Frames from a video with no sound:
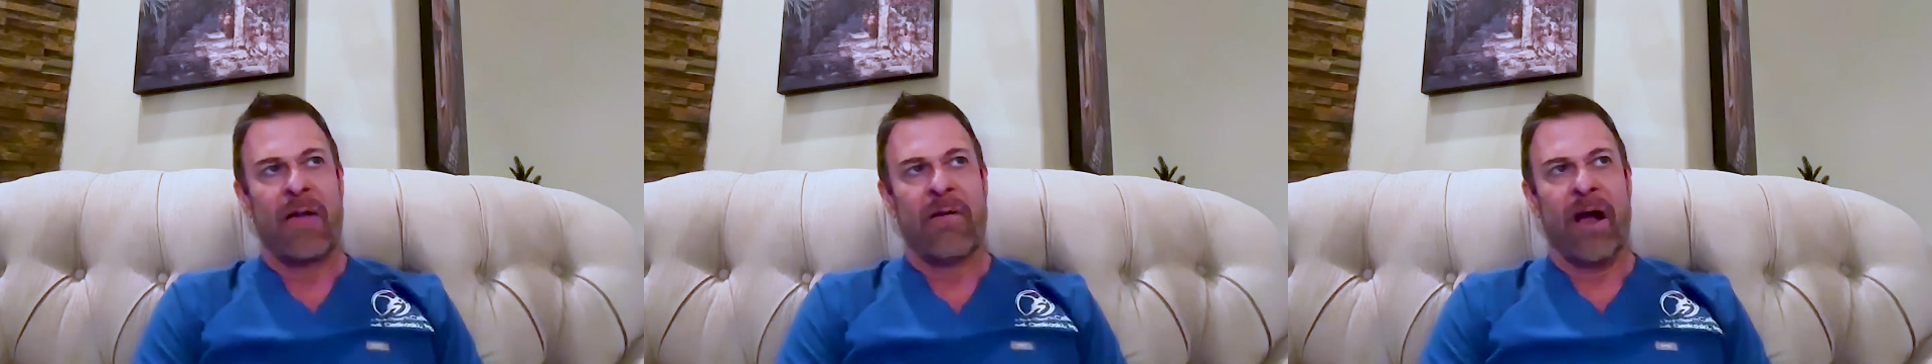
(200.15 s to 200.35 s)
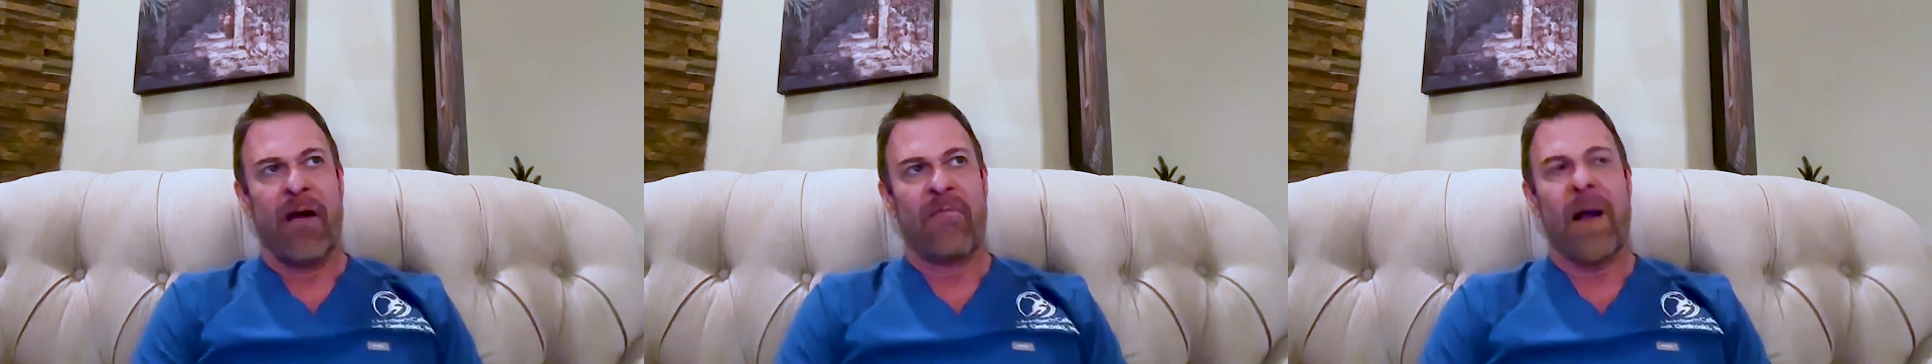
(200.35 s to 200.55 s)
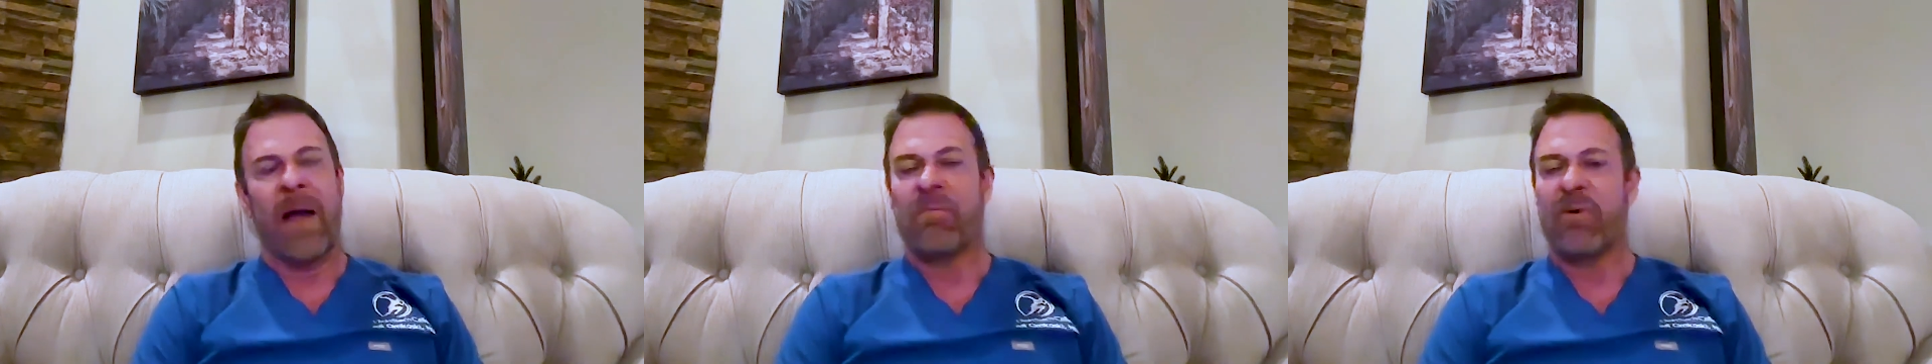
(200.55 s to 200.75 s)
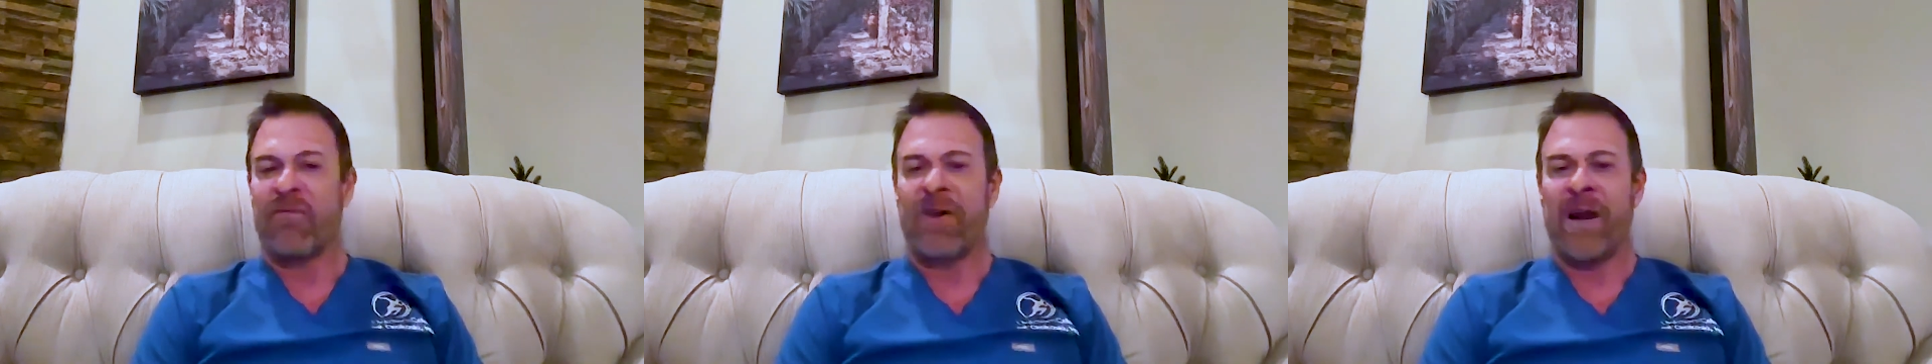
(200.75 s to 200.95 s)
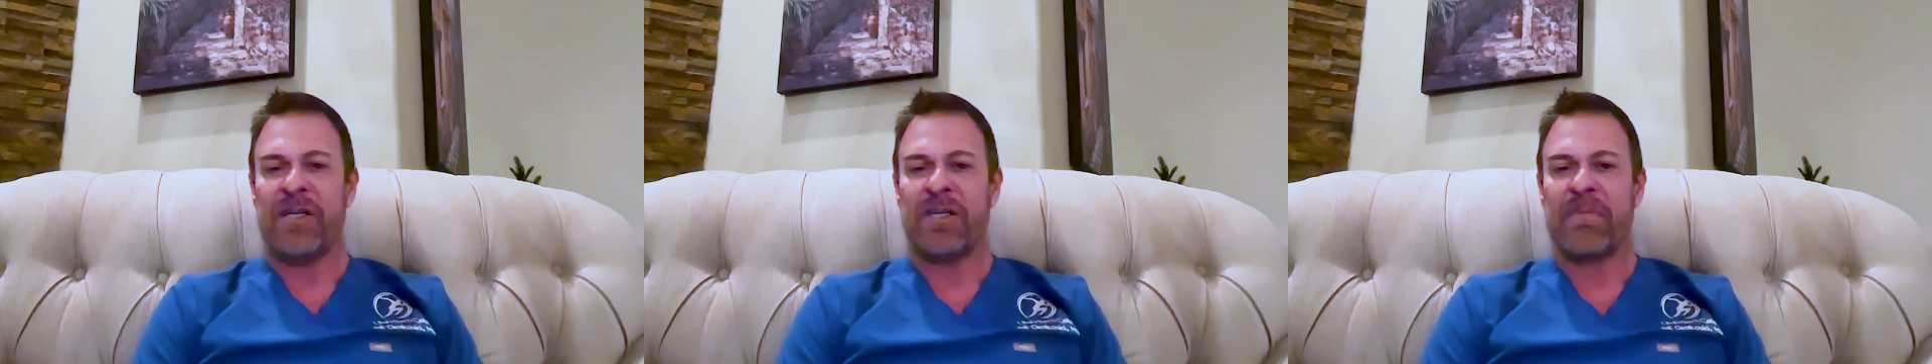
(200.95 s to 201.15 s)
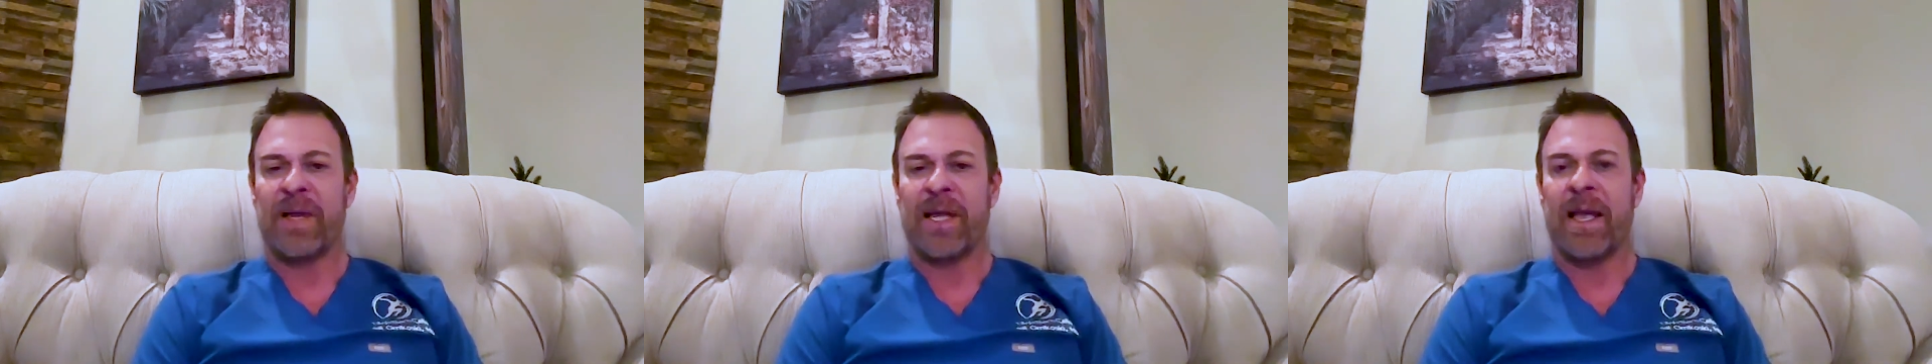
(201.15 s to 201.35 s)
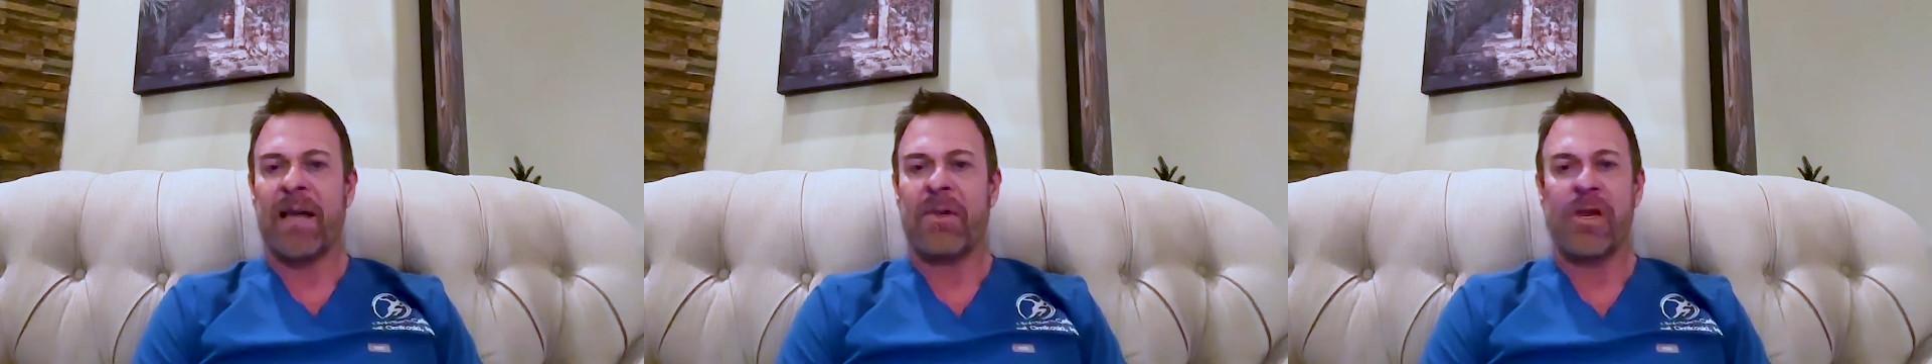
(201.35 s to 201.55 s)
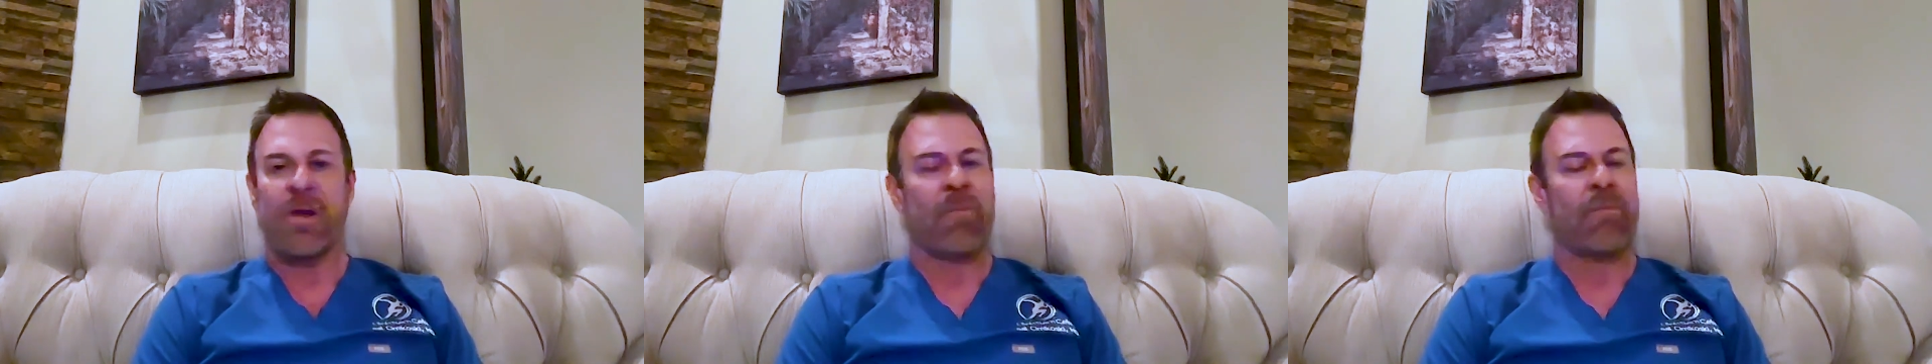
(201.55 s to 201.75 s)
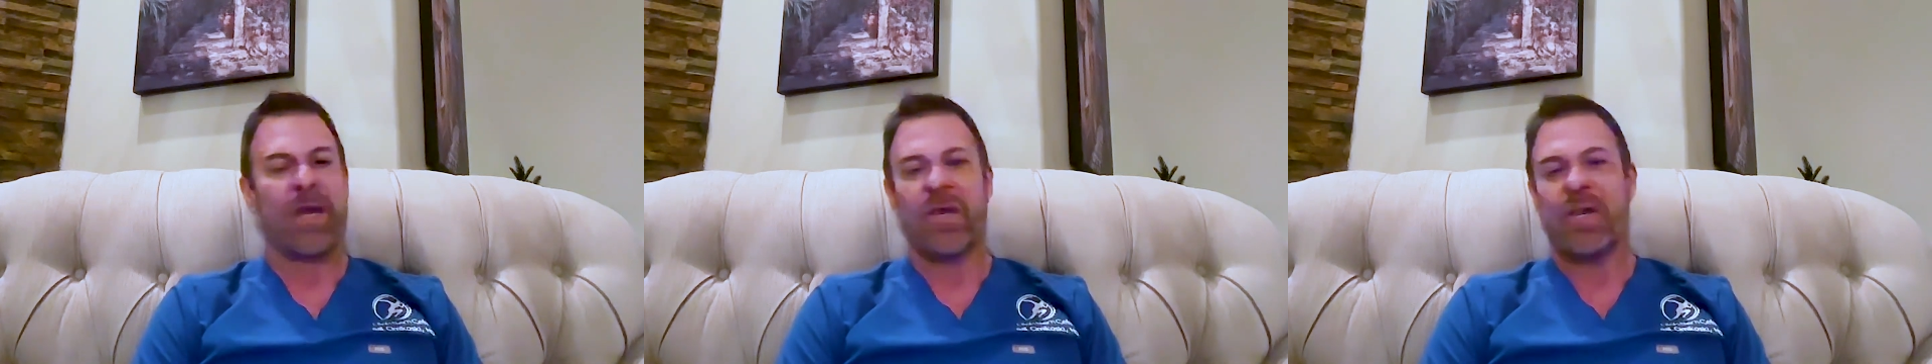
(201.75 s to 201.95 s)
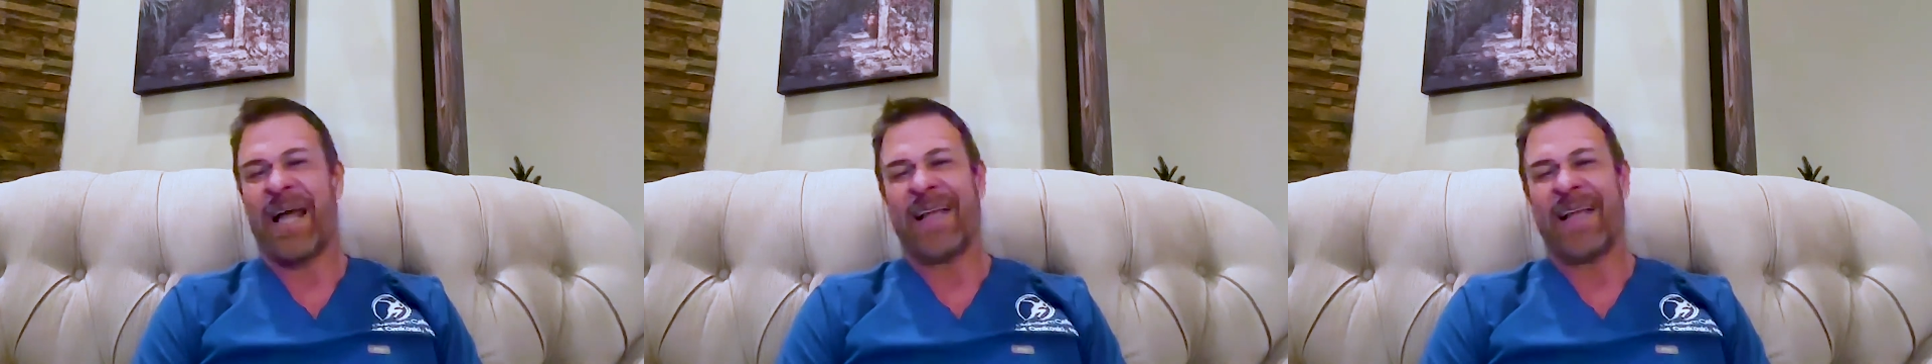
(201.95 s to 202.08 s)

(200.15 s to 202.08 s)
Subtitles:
of my profession became so busy,